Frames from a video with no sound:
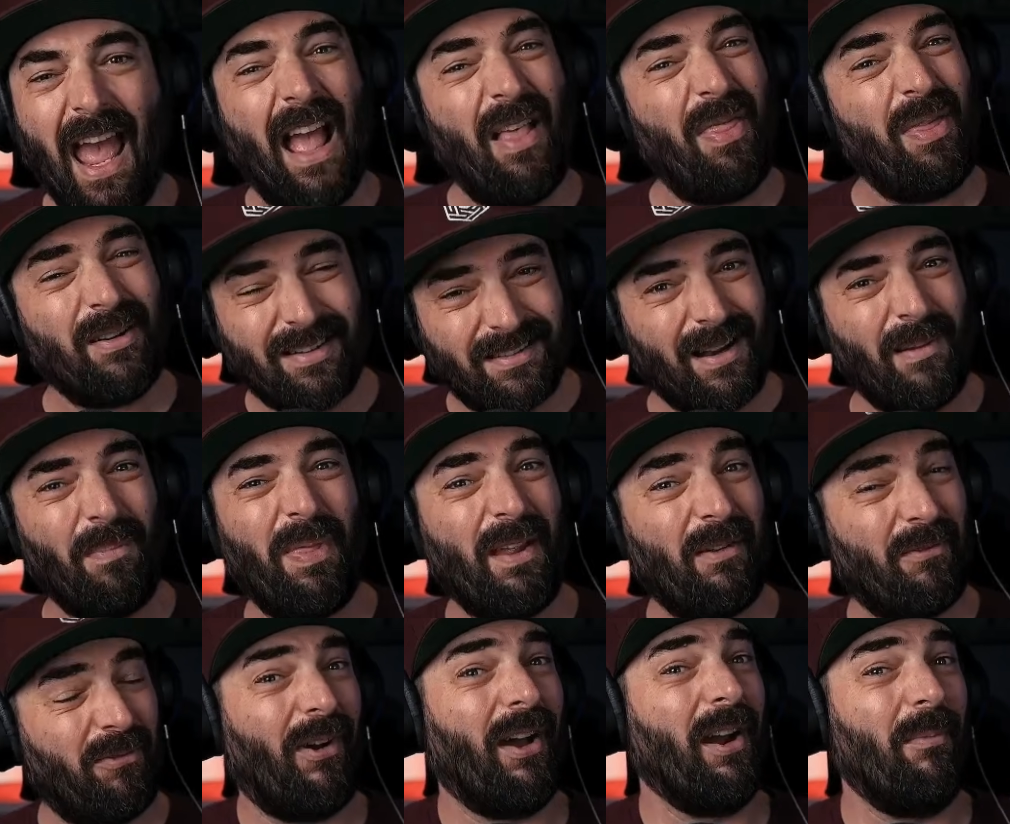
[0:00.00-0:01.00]
And there's
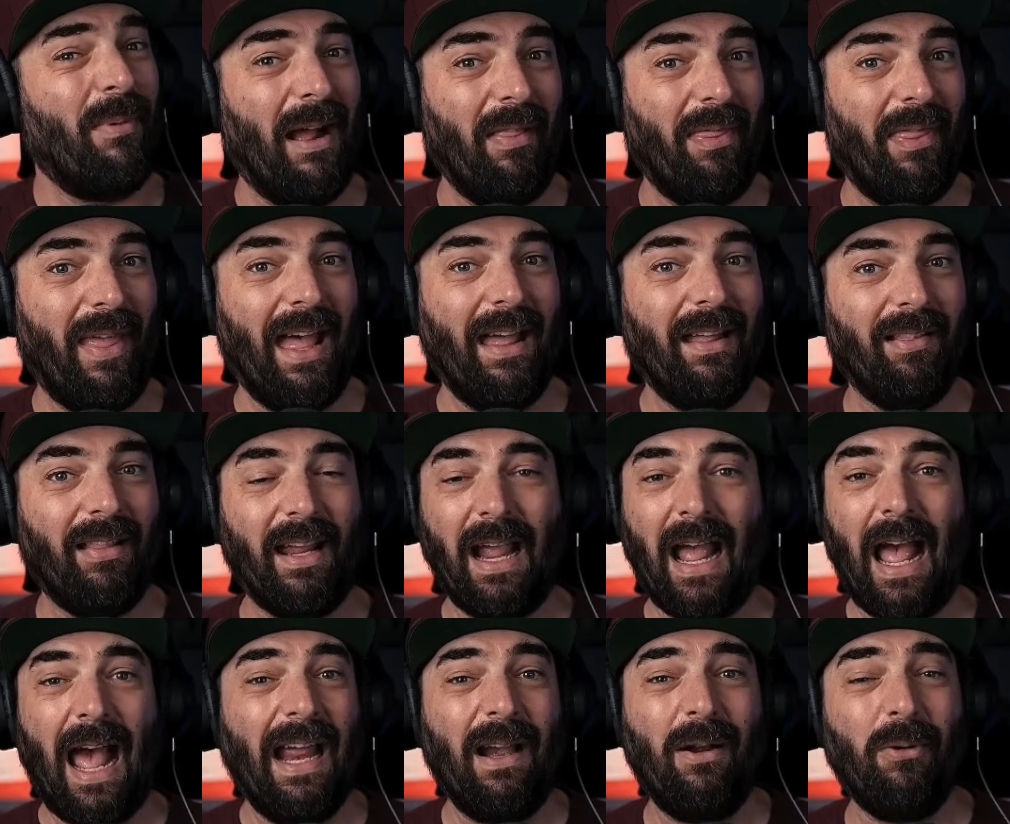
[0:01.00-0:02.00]
something fun about that. Like,
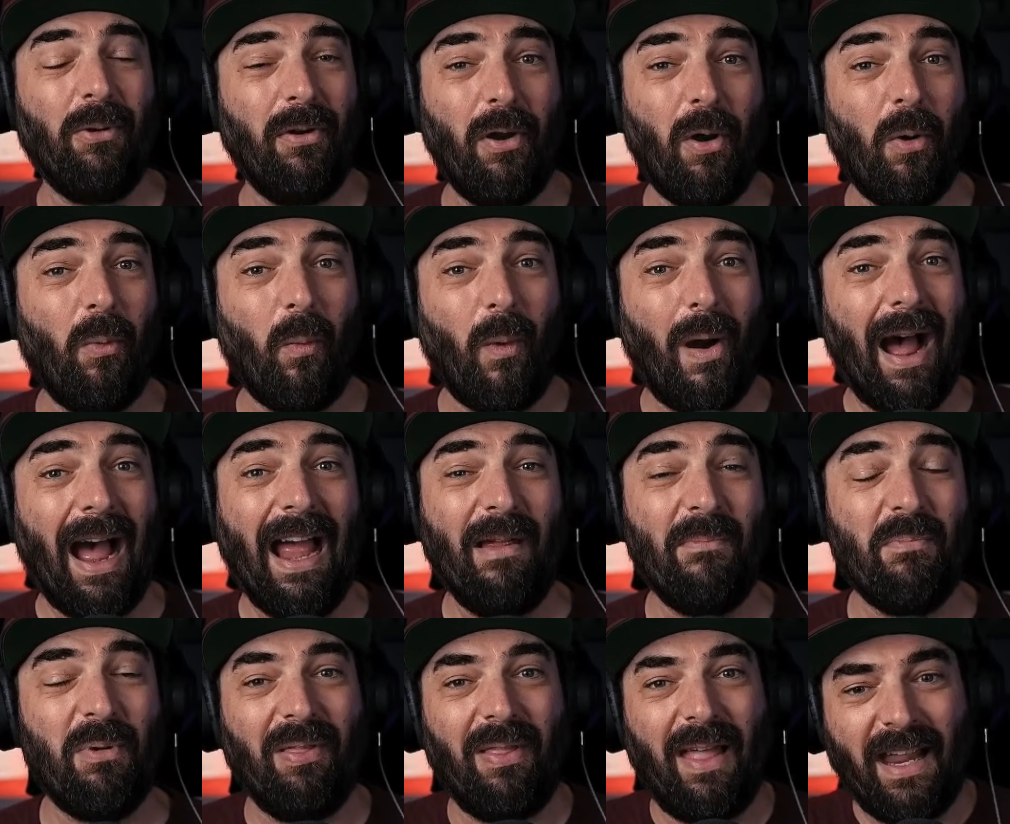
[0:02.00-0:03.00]
I don't know why,
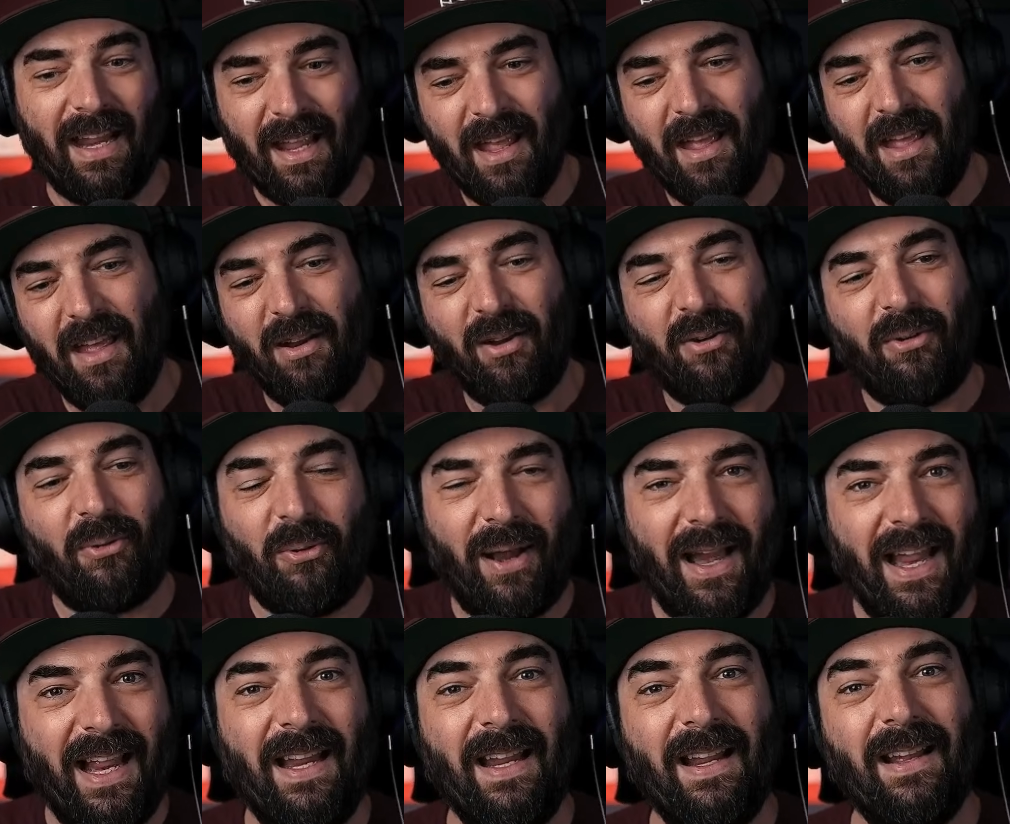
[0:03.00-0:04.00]
but like
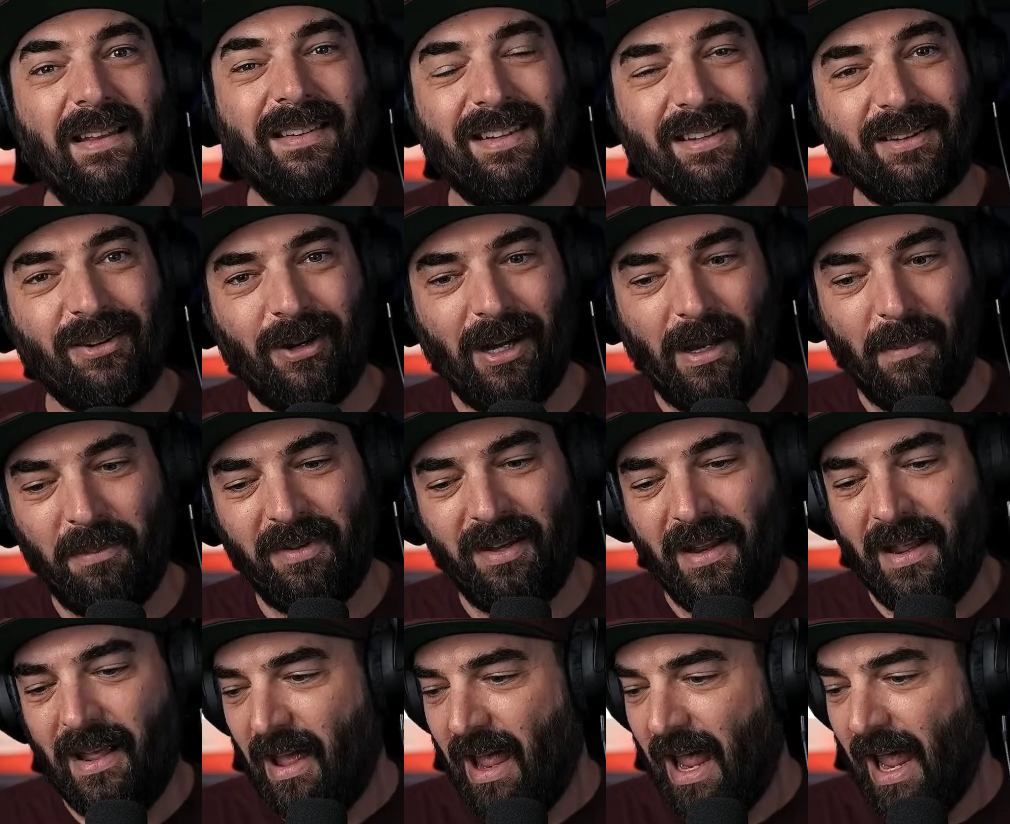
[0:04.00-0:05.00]
creating a script
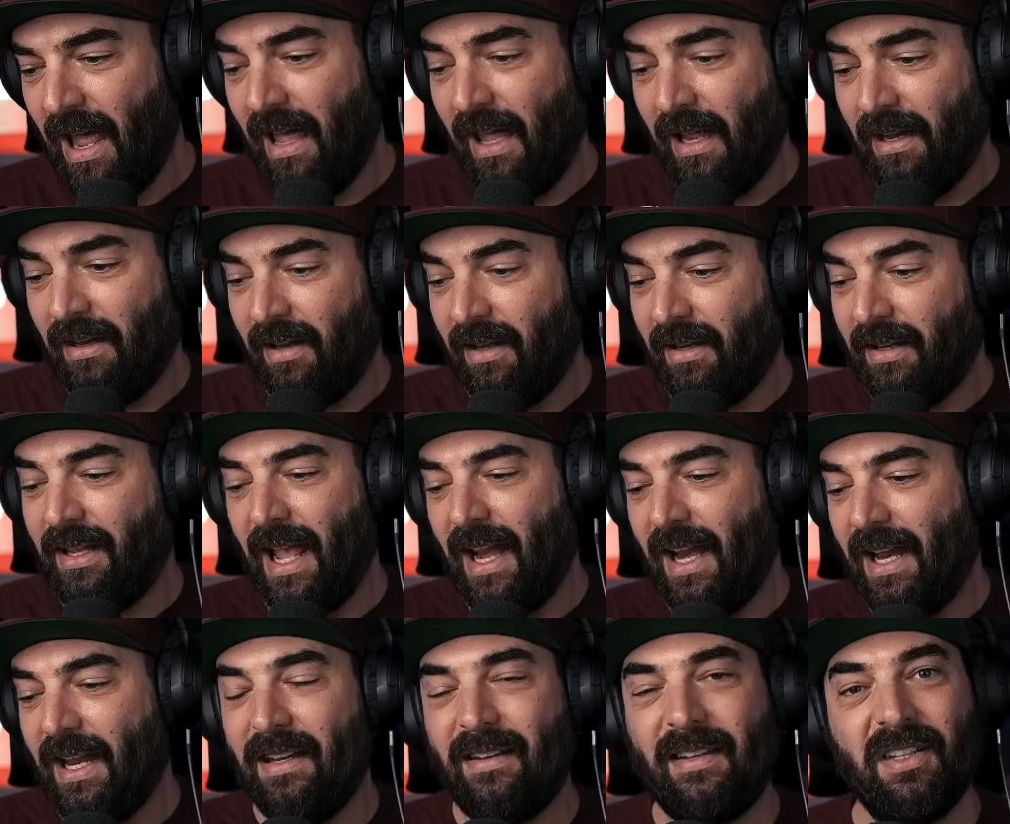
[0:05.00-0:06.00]
and
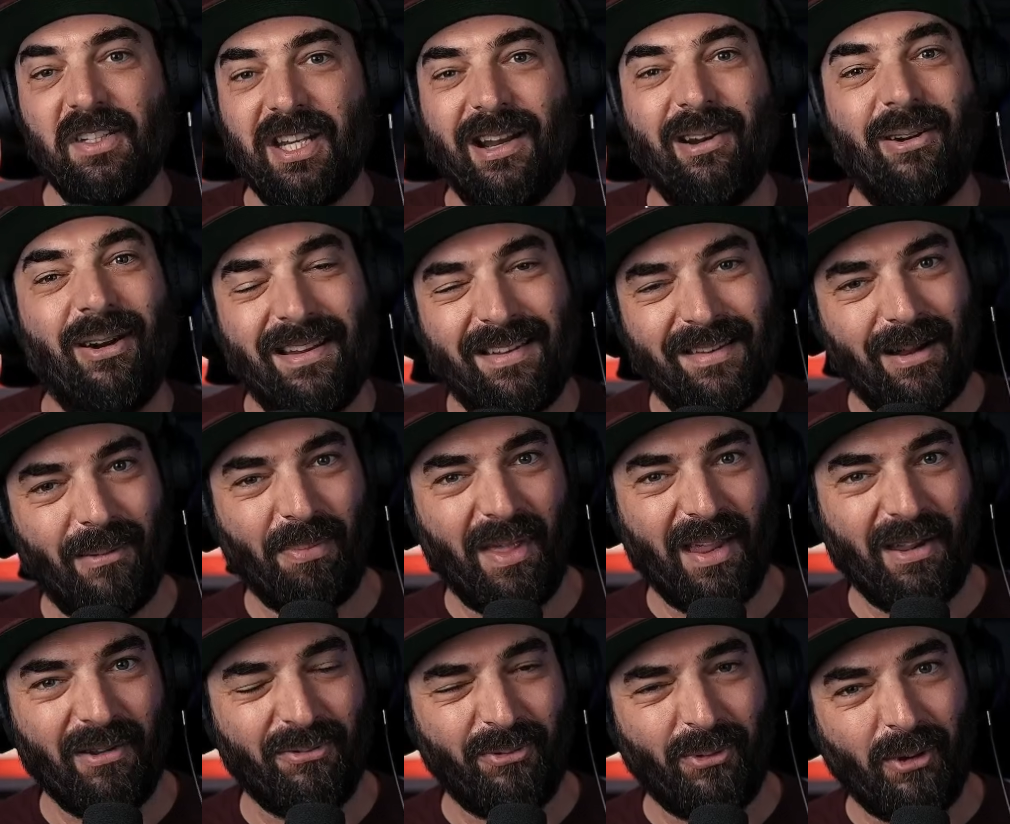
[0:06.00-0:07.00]
getting it to generate
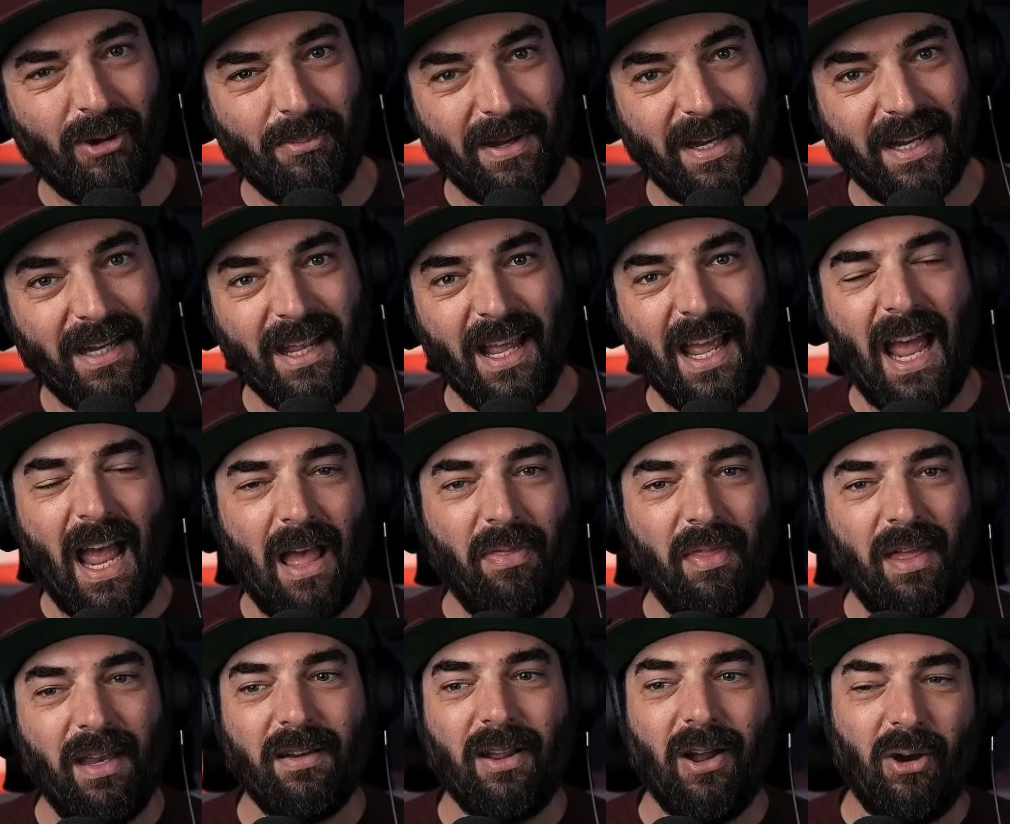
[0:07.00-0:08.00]
something for me
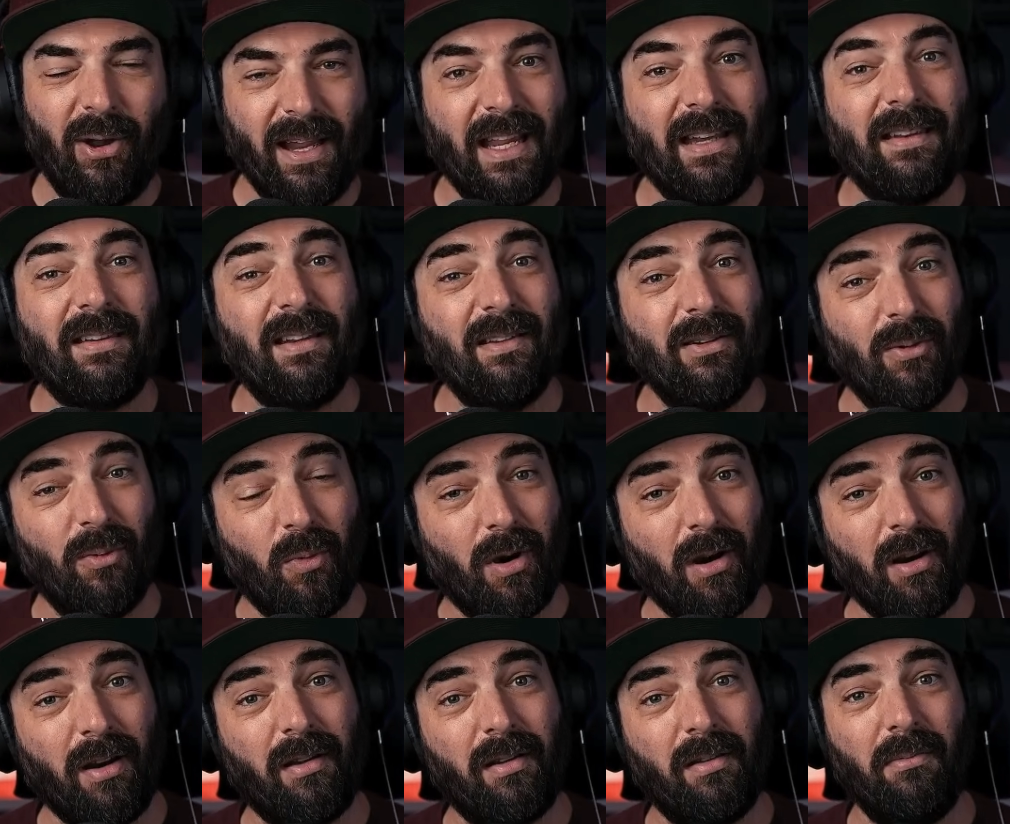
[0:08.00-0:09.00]
and then going, it didn't
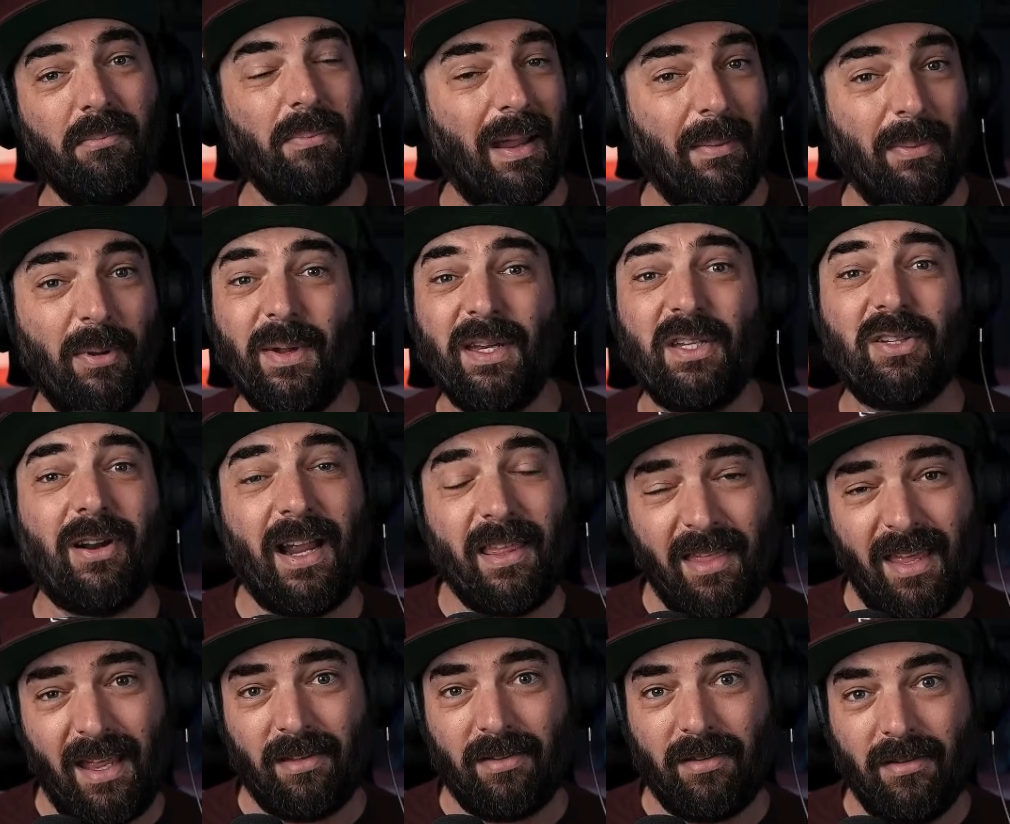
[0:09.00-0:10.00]
work, maybe we try
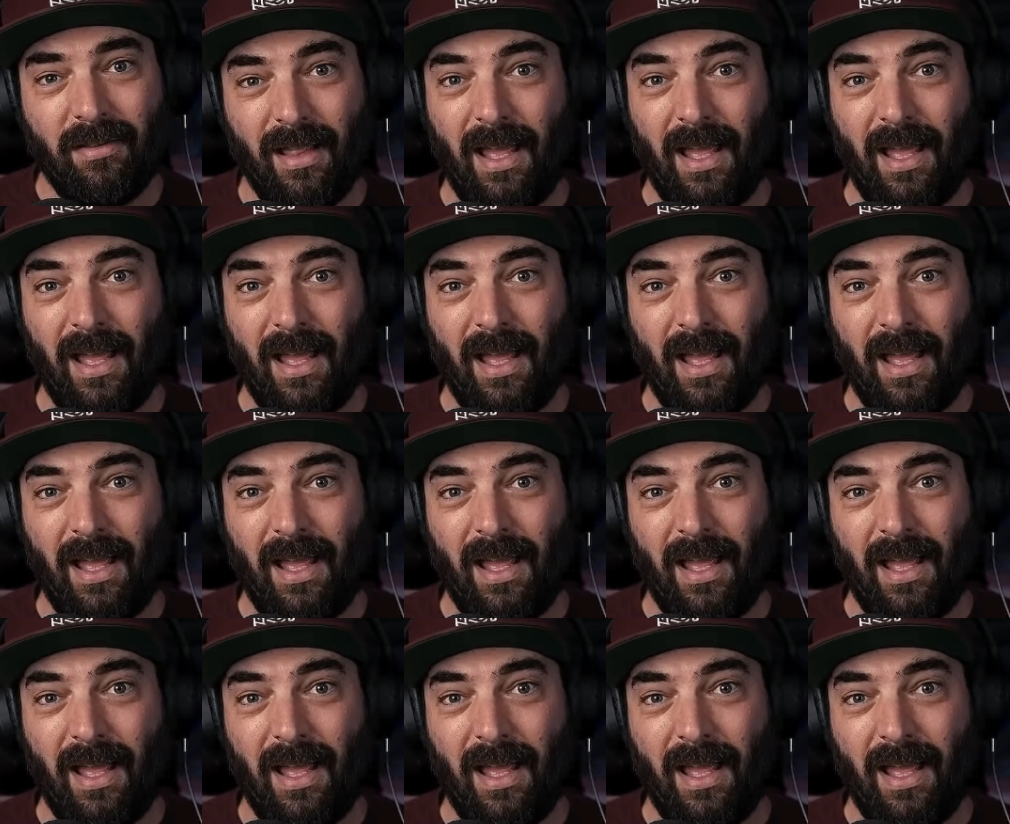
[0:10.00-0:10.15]
this.